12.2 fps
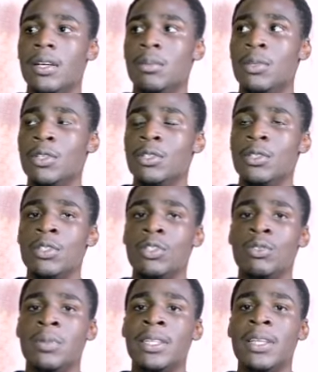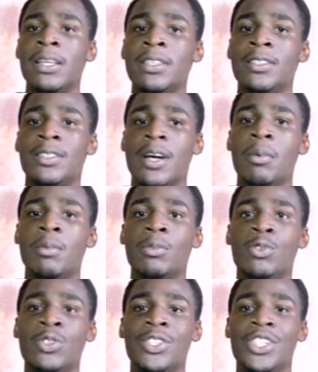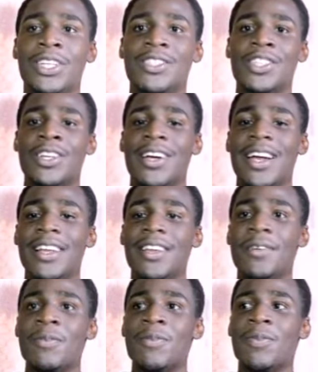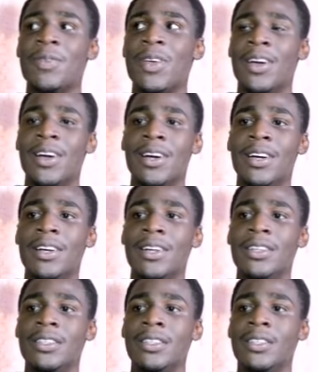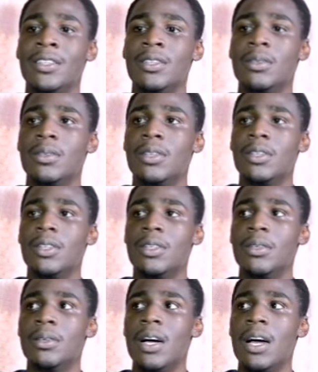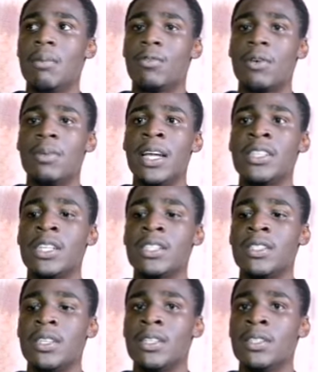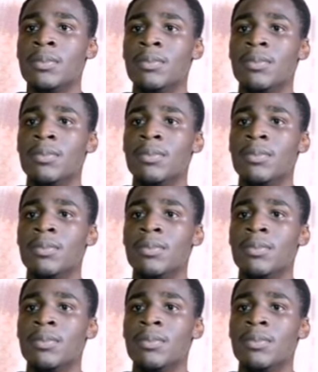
I'm also an instrumentalist. I'm a musician generally, and I'm from Niger State.